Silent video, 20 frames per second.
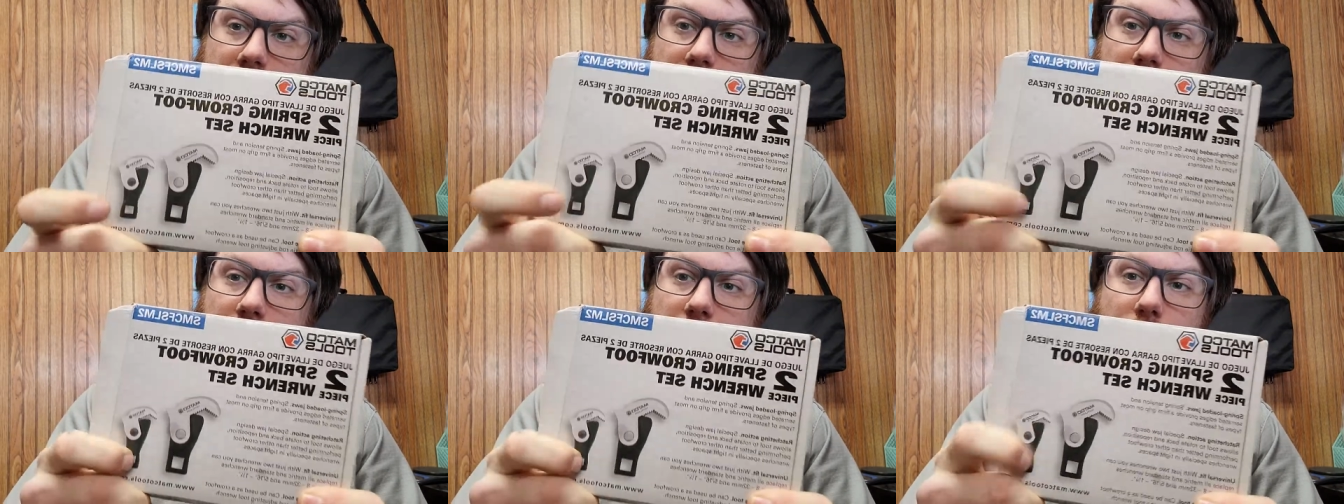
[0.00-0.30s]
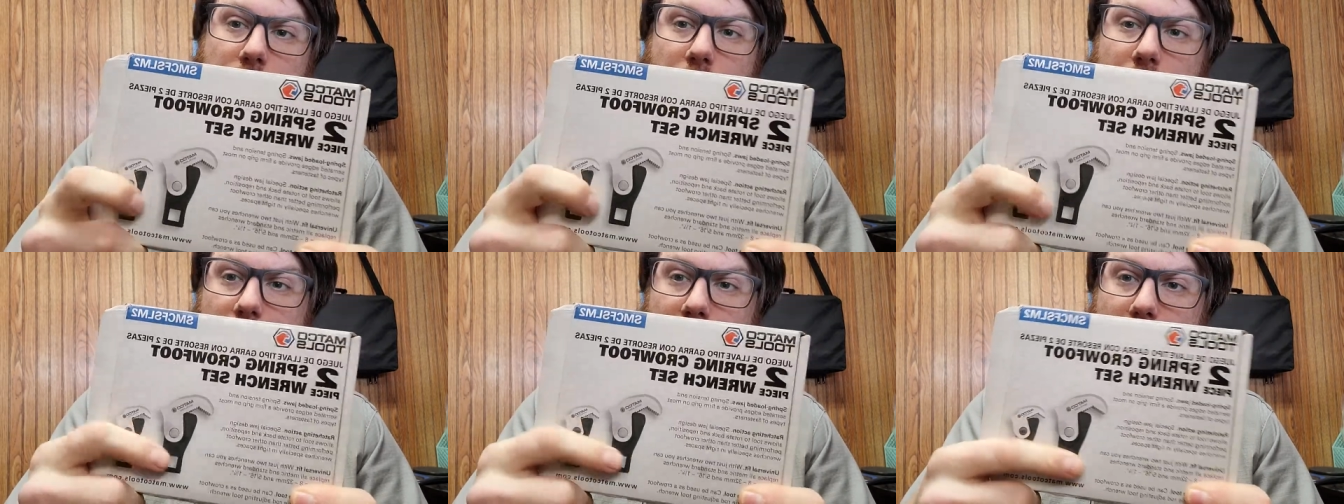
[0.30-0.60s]
a
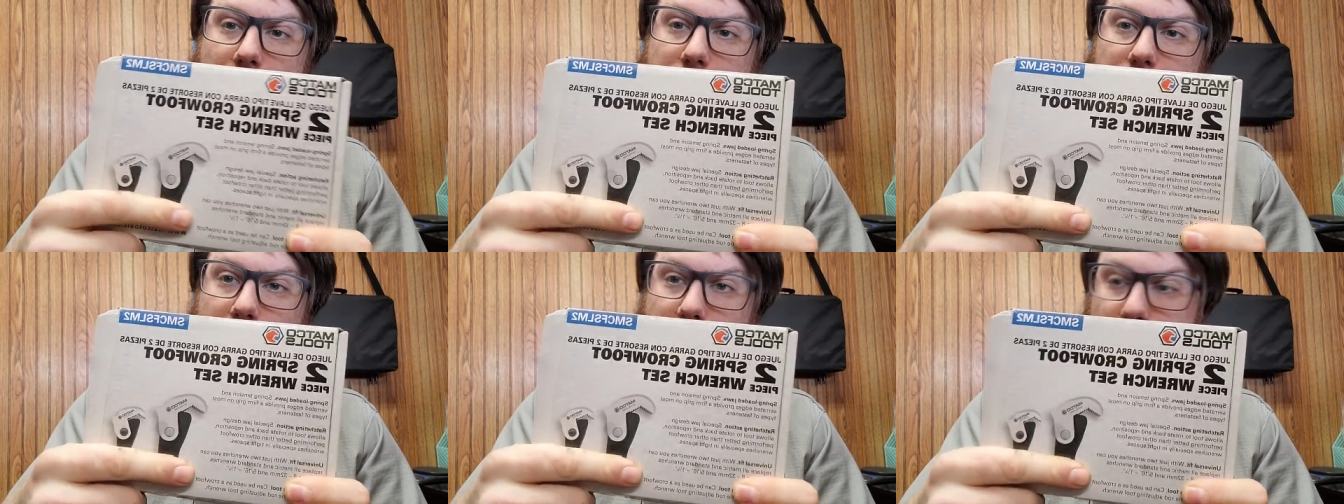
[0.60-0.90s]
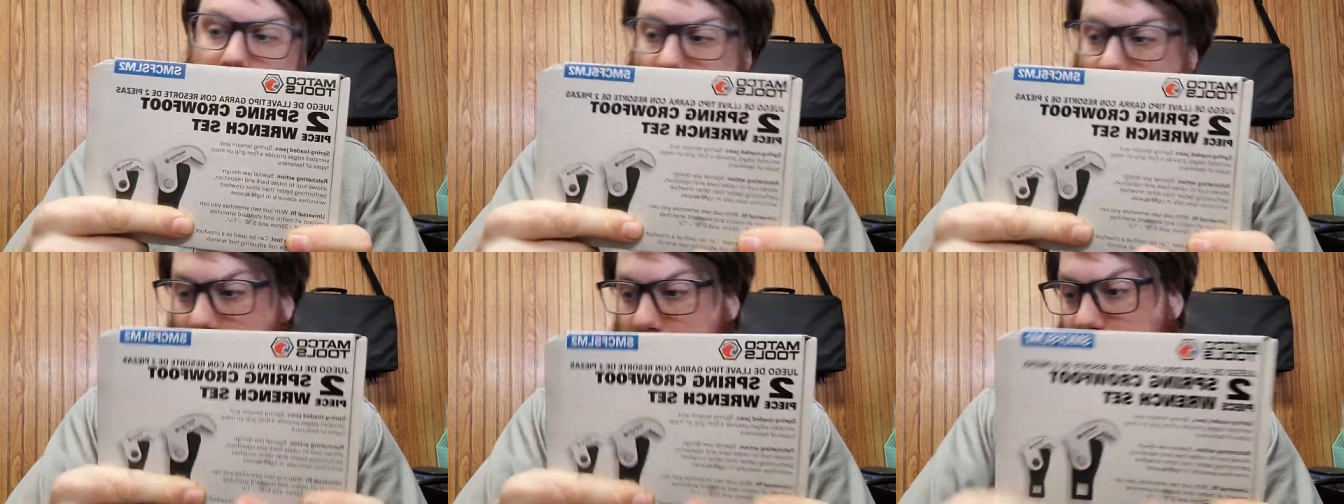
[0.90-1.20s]
universal
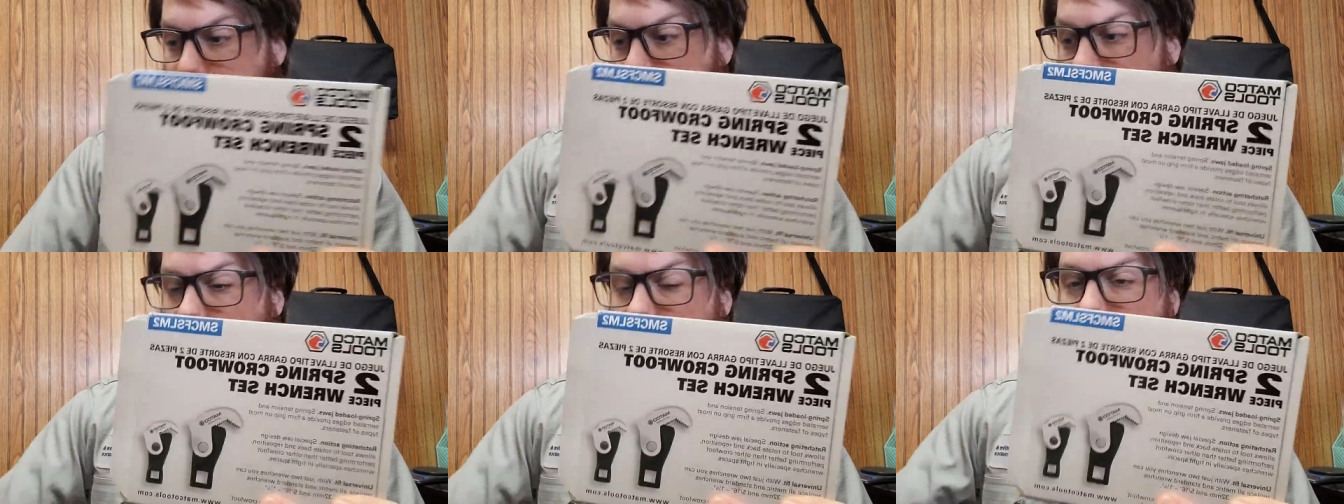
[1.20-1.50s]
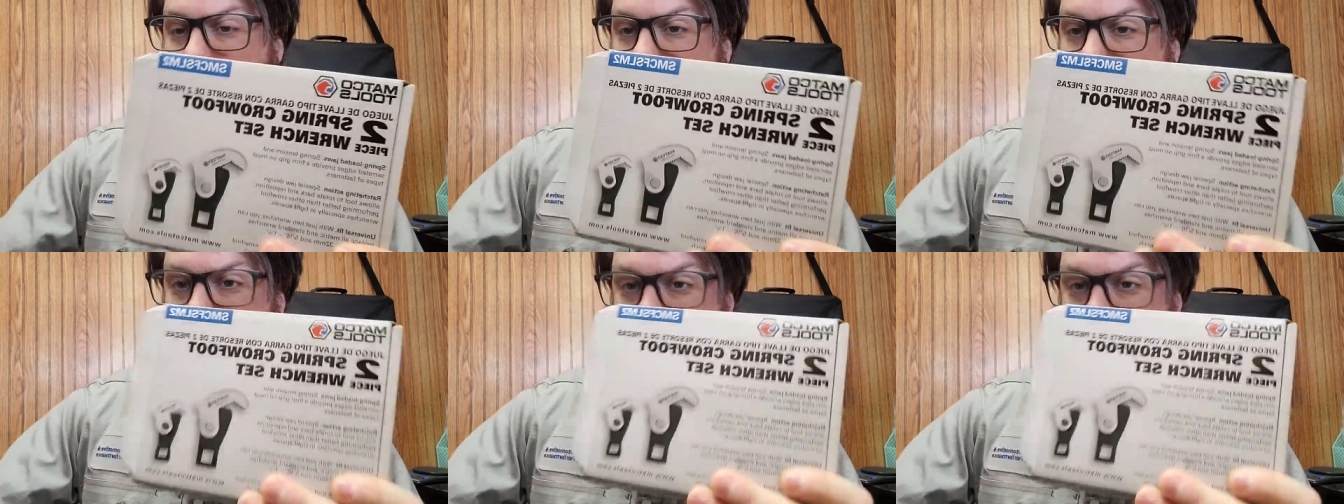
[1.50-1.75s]
tool. So all you